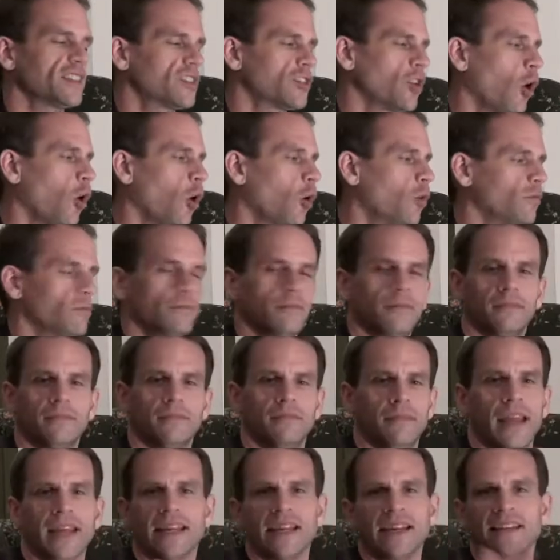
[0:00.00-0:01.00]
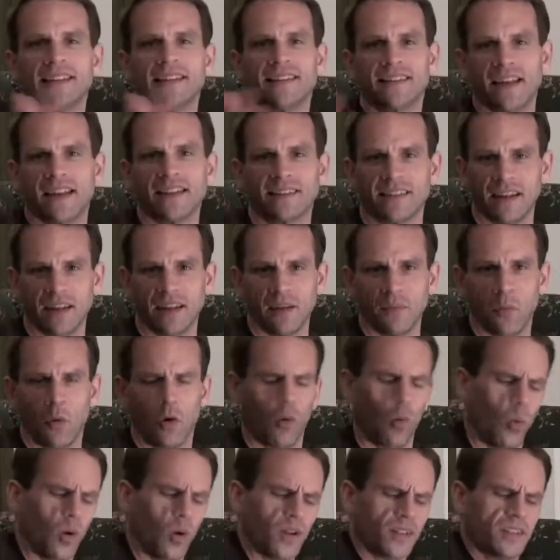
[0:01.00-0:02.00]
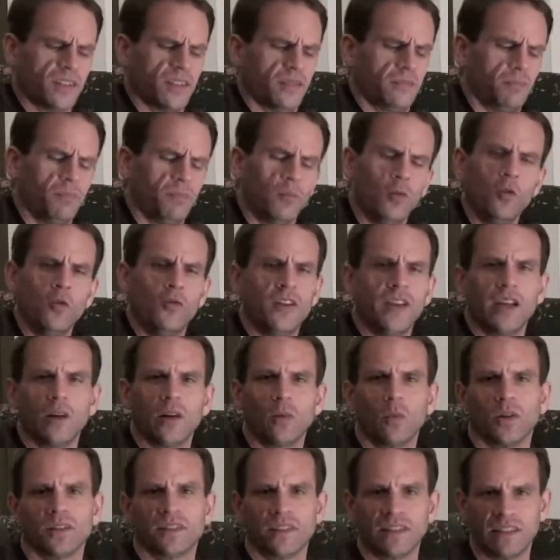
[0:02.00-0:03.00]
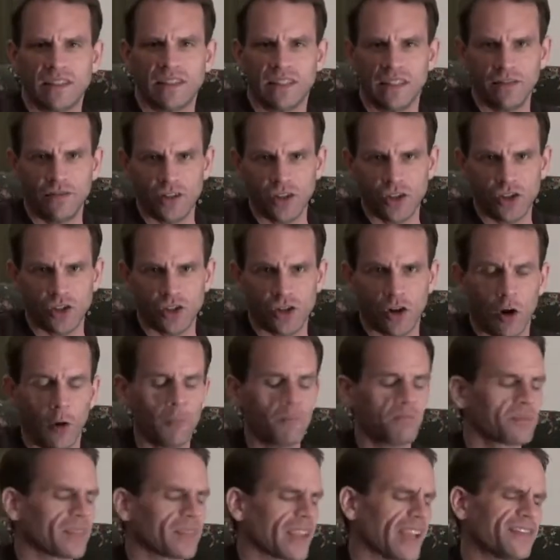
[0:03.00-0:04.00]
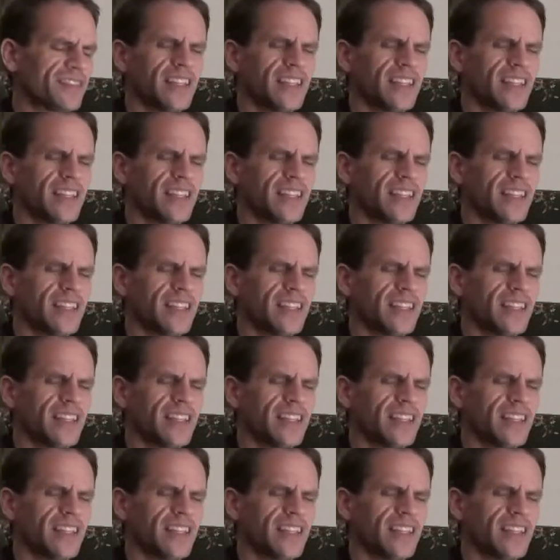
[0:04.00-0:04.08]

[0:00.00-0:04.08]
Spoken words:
things don't make any sense anymore. What's a movie and what's a TV show?